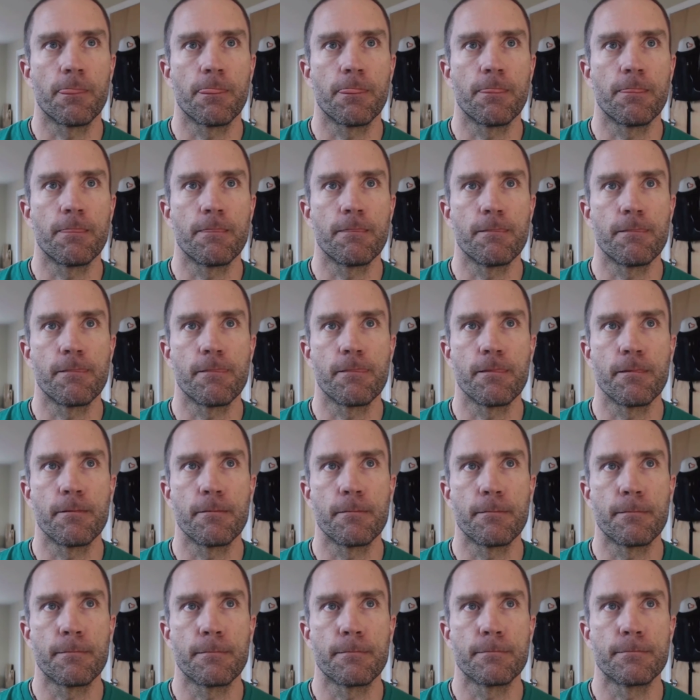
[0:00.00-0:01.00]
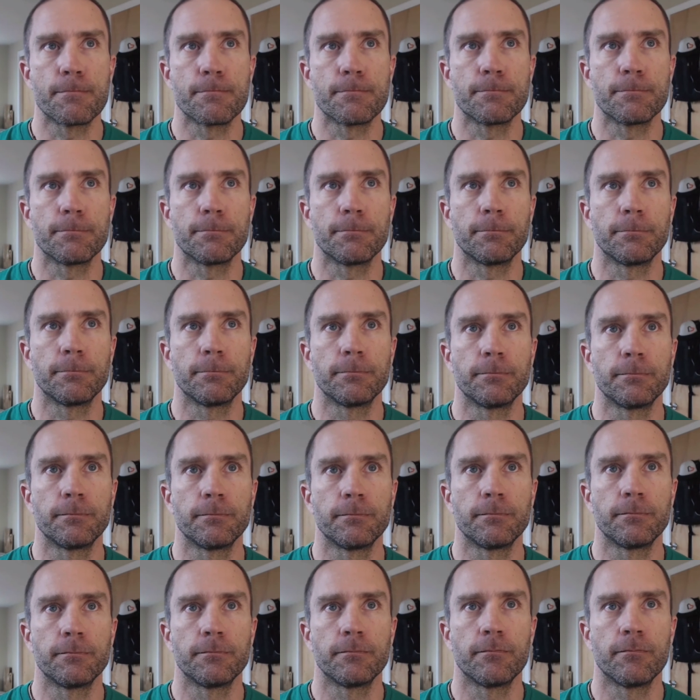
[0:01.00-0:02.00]

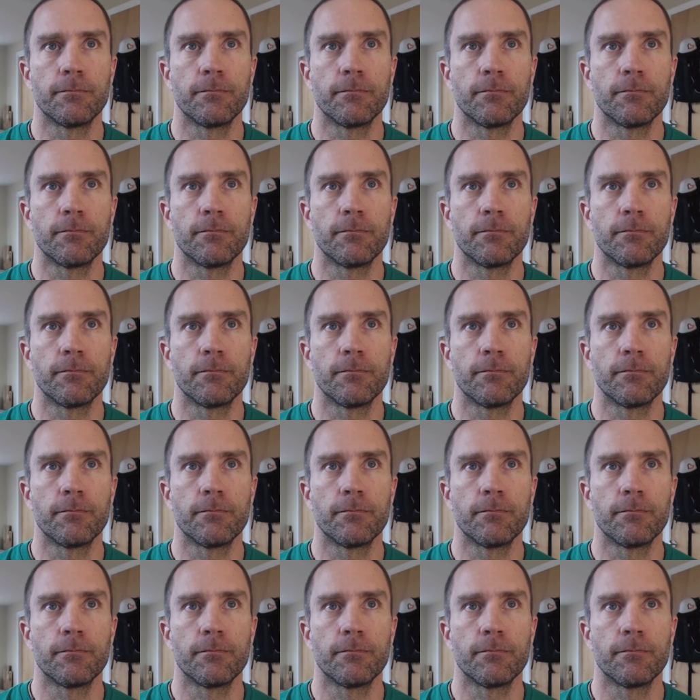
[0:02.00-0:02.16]
(no one is talking)